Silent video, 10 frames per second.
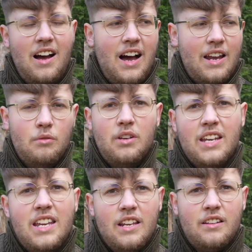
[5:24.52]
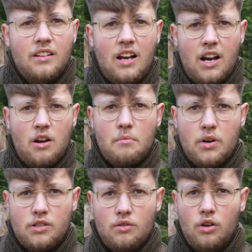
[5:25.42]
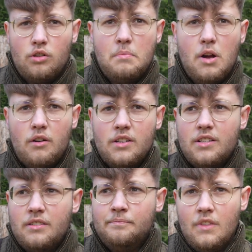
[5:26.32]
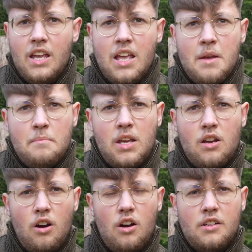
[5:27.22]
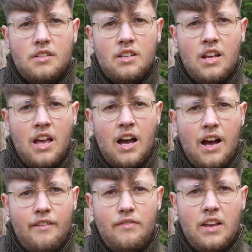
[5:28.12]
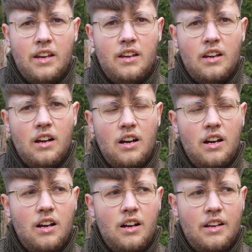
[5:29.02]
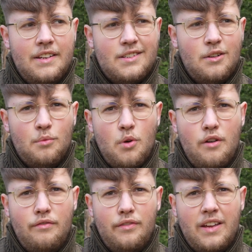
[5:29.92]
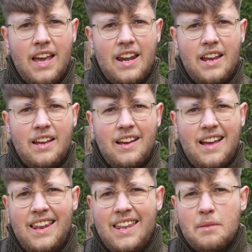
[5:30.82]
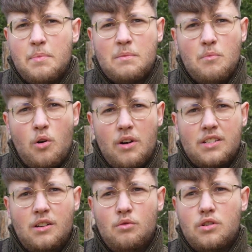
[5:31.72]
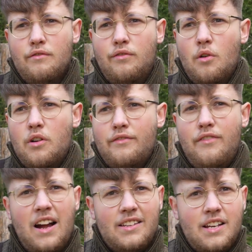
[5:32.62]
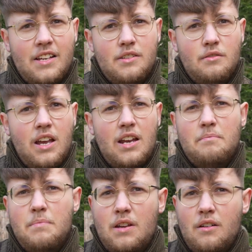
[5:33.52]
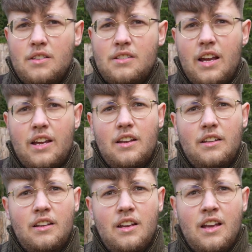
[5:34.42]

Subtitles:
I don't need uncompressed RAW, to be honest, because I think it's not worth getting a little bit more resolution for the file sizes you get, because I can